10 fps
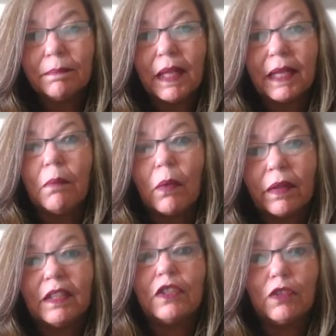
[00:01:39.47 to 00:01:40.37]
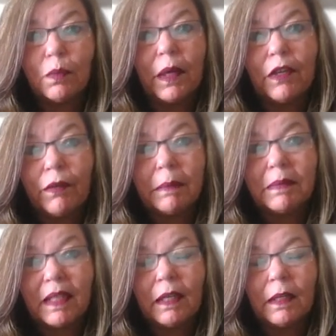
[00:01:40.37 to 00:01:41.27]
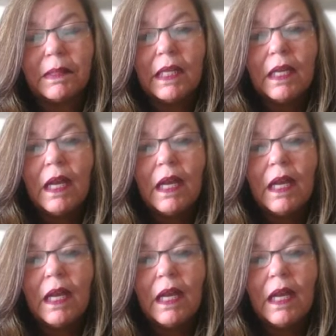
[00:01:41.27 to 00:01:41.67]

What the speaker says: like more than 20 grams of carbs,